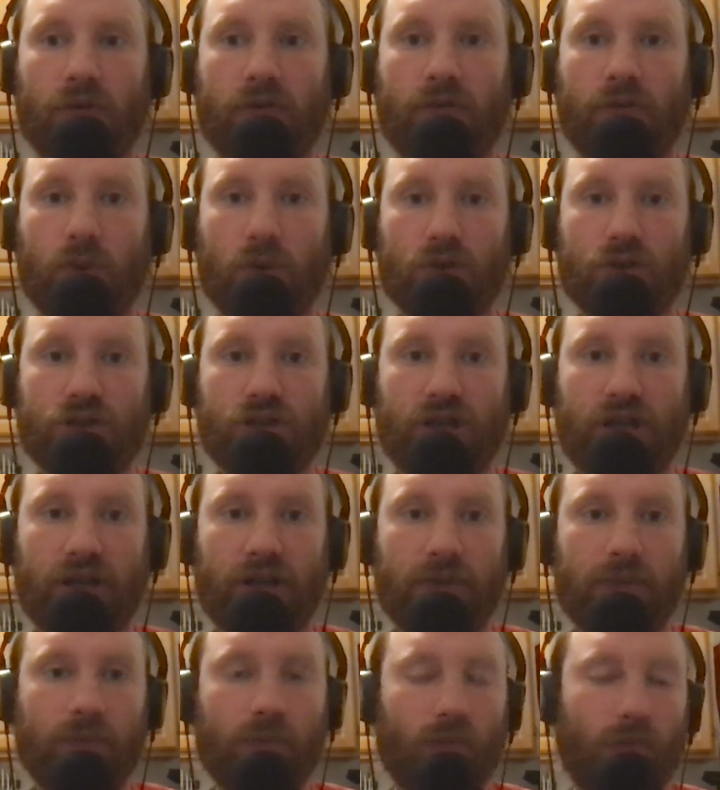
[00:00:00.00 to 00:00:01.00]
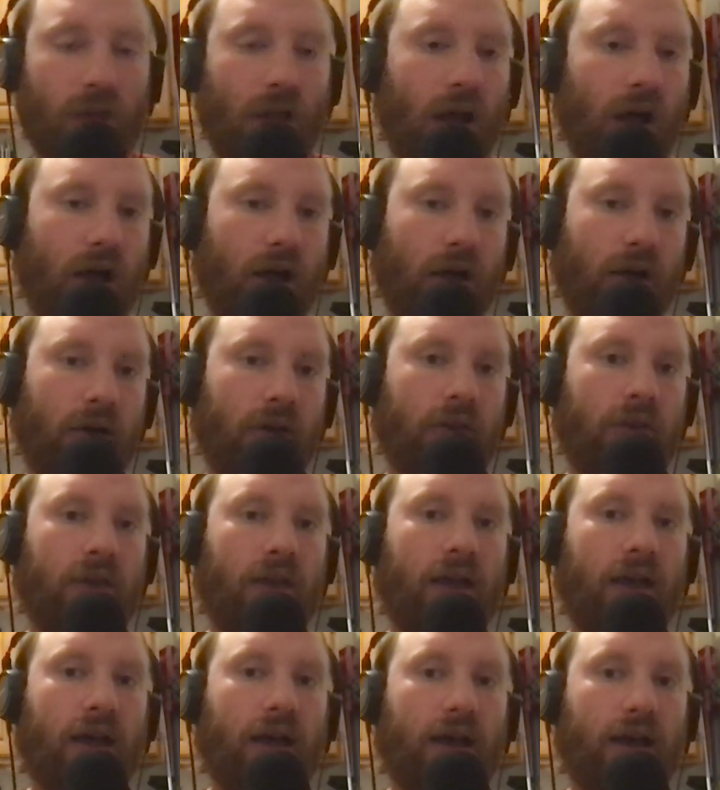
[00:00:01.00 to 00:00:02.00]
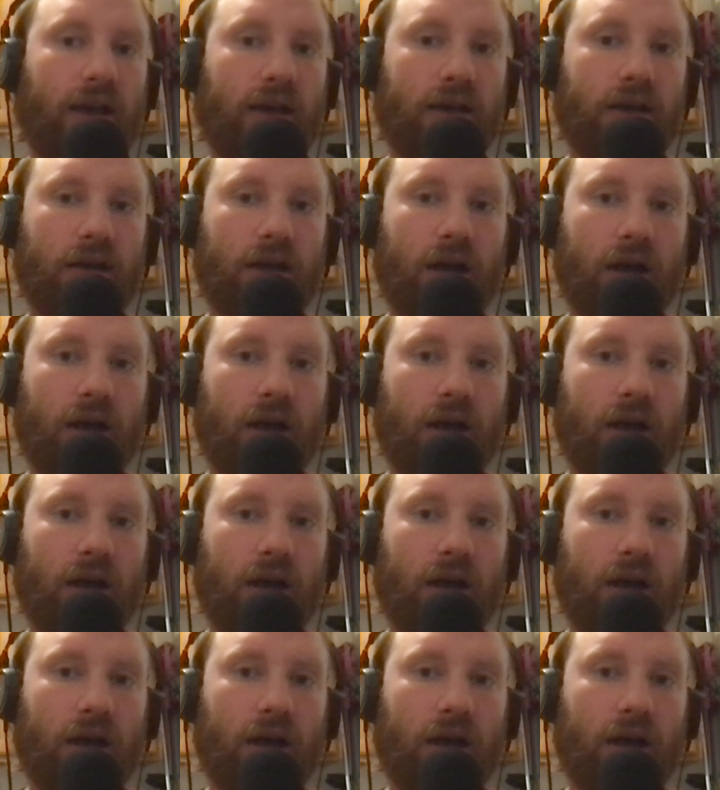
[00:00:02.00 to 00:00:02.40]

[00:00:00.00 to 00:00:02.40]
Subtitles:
fortunate that